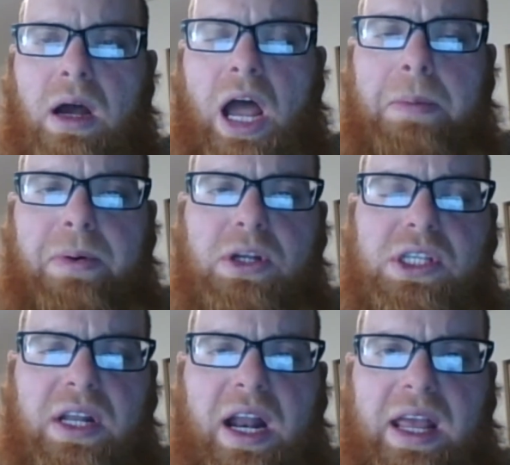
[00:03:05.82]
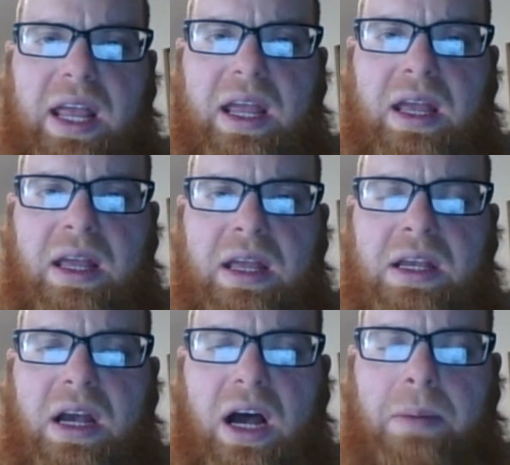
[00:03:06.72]
I personally
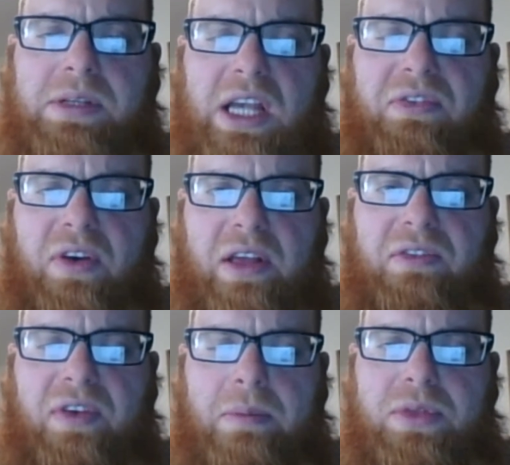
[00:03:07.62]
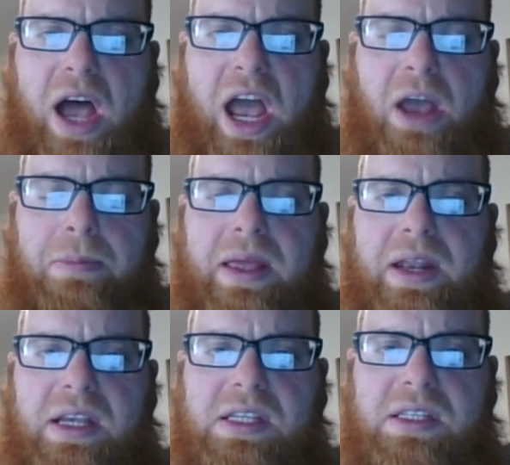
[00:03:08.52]
I'm suffering from
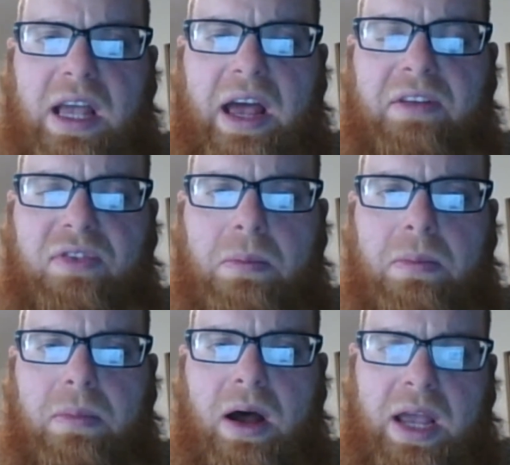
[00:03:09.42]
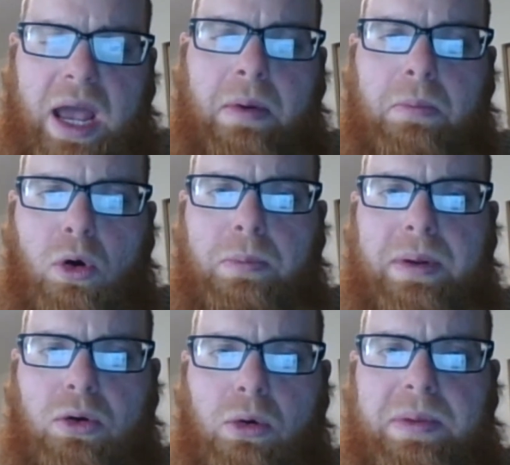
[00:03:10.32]
diabetes and from I am a
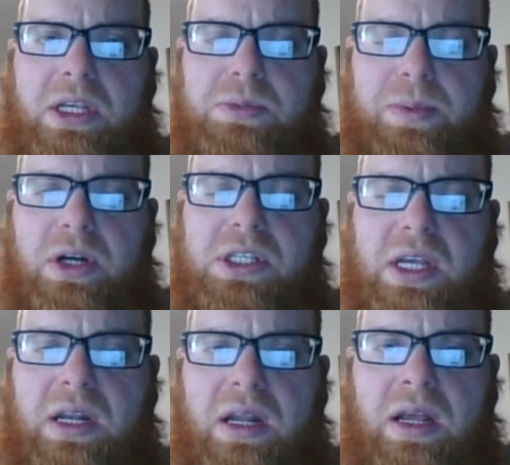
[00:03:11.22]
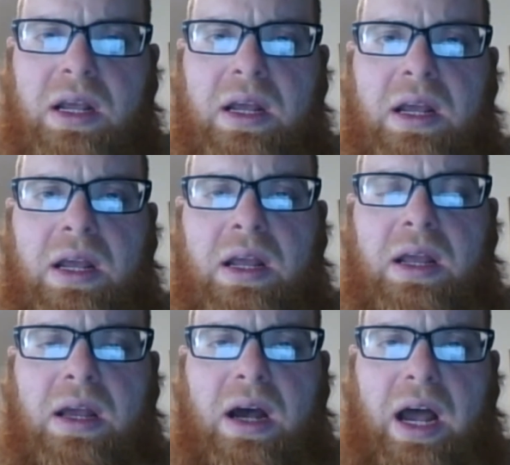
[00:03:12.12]
morbid obese person
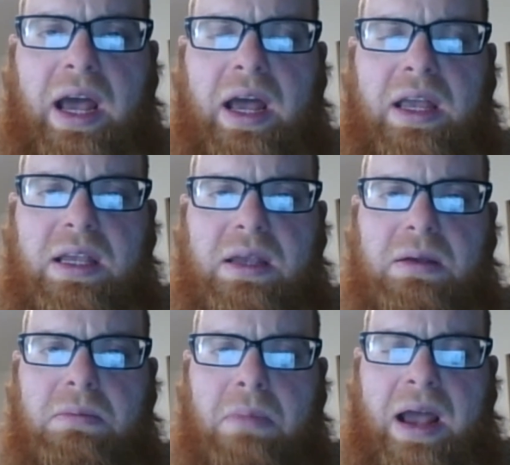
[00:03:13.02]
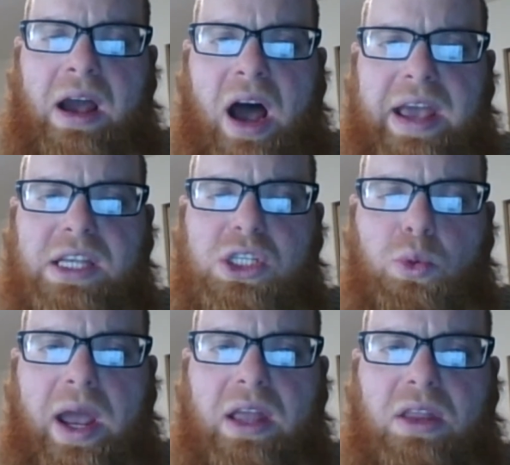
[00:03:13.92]
I my
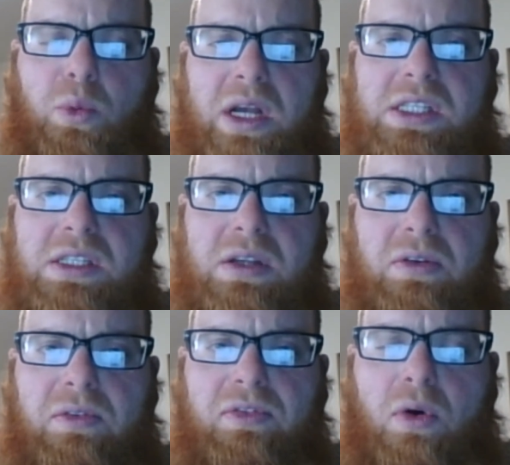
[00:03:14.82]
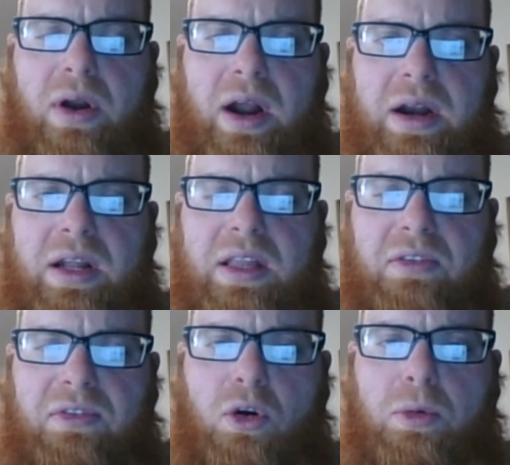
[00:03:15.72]
highest weight was
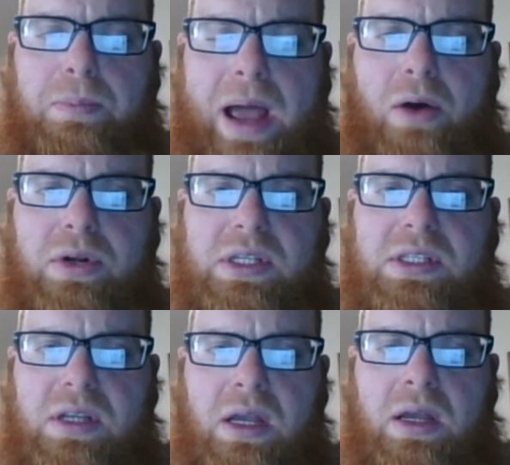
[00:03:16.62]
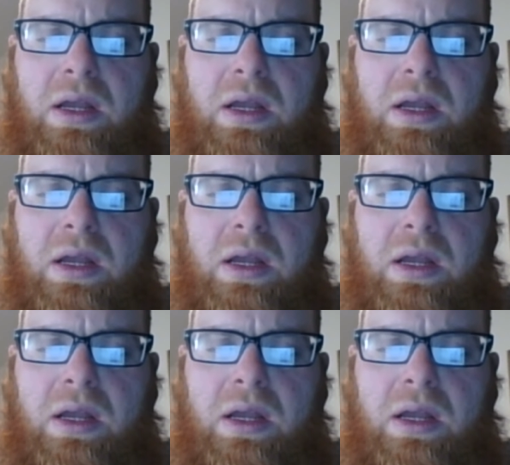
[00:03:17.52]
404 pounds